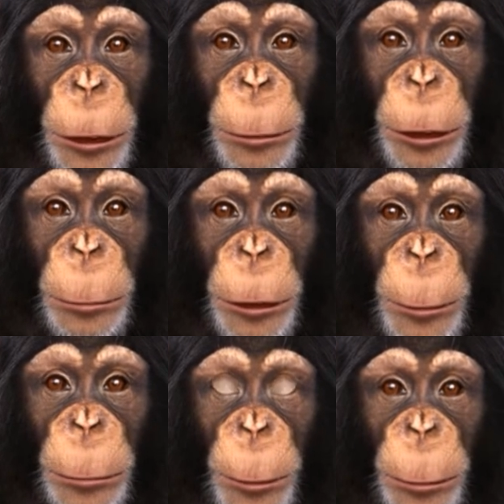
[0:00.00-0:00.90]
the logical
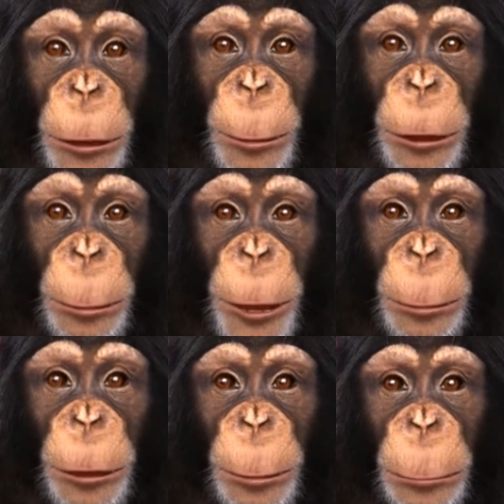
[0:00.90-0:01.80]
connection between
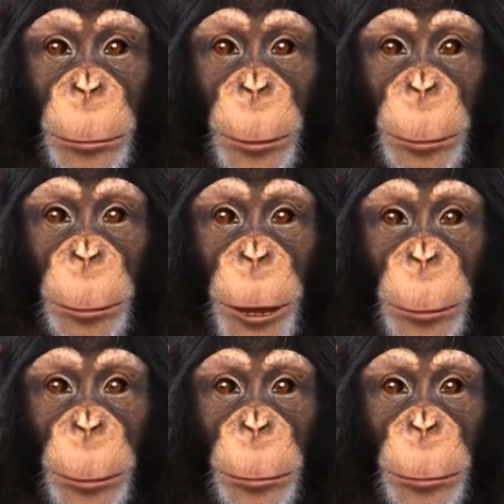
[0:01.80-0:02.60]
black and white?